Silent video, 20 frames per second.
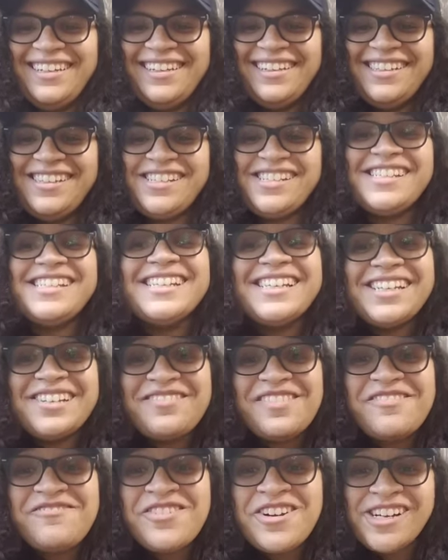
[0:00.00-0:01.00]
Just a little
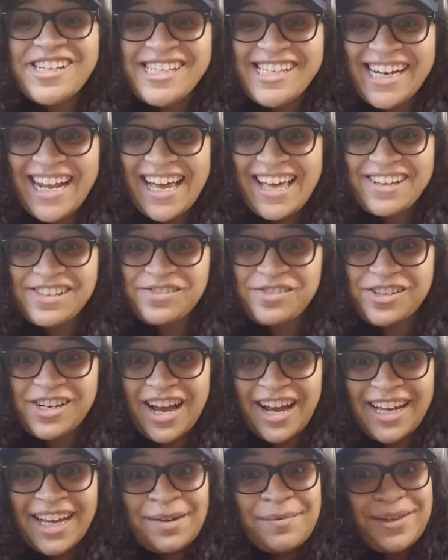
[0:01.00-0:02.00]
bit more today as we're
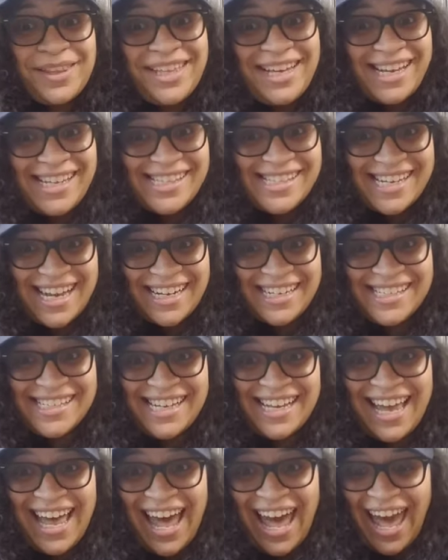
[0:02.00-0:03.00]
talking about the insect's
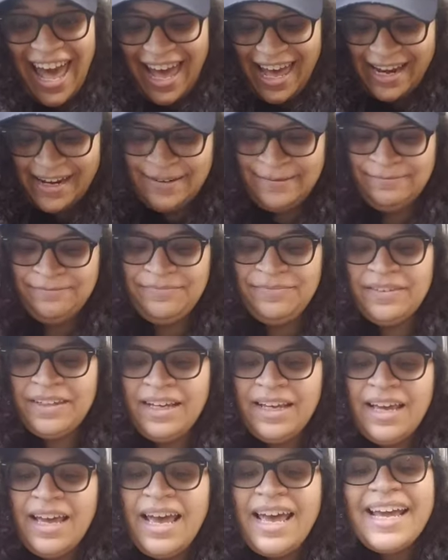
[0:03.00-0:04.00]
head.
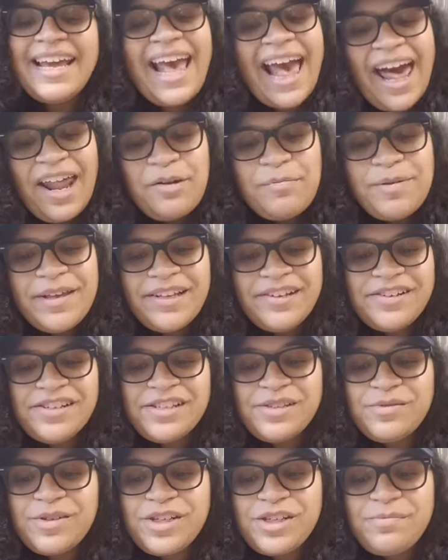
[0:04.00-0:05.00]

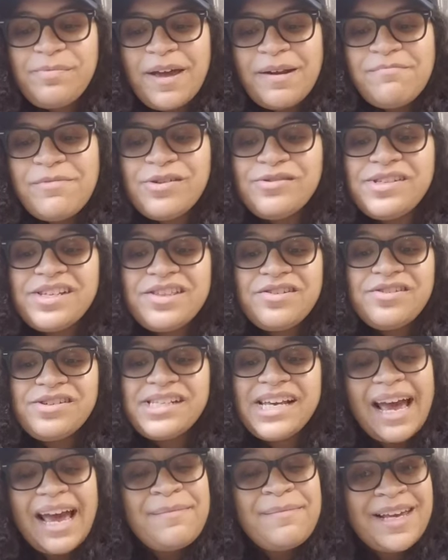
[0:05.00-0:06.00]
Caterpillars, which spend most of their
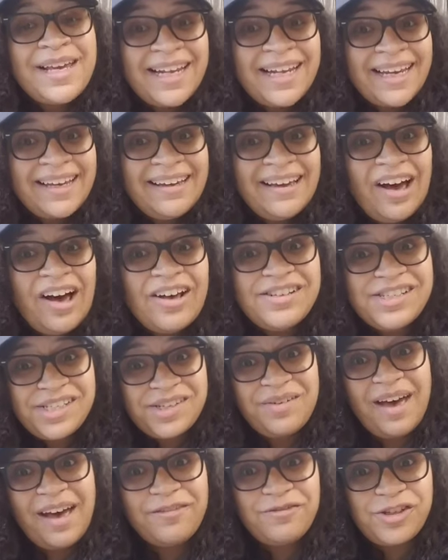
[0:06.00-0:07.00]
time eating,
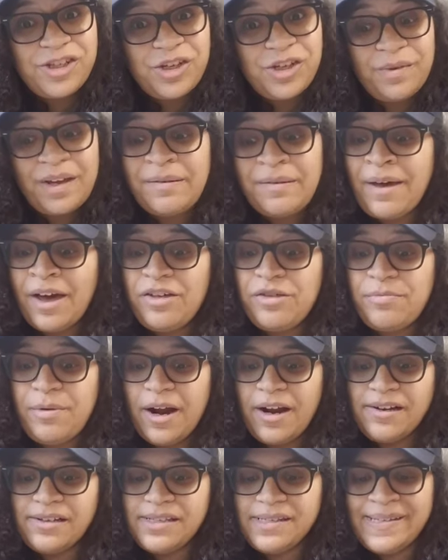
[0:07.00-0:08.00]
also have chewing mouth
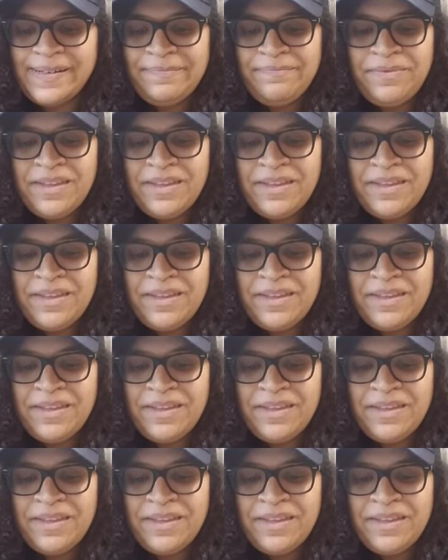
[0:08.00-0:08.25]
parts.